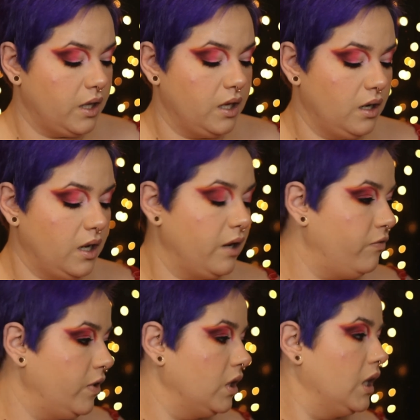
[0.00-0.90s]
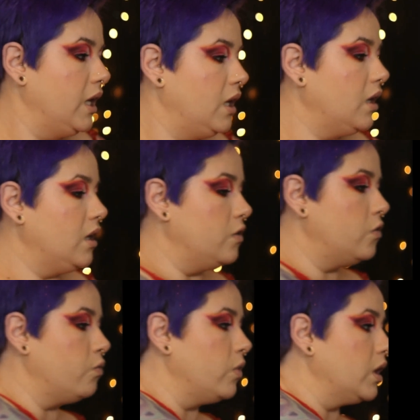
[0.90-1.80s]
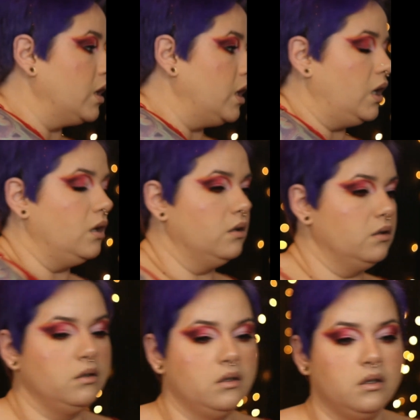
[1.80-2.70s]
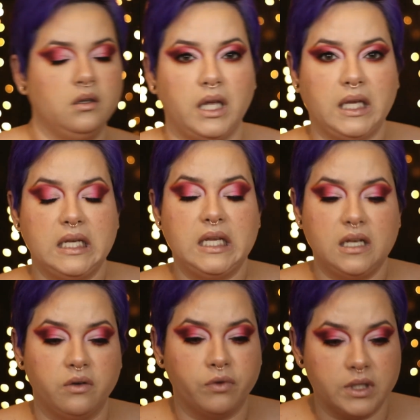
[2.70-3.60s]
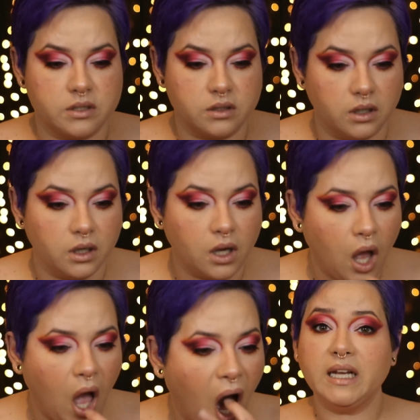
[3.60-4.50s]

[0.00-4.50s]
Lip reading: that I feel like is really like needed for this look.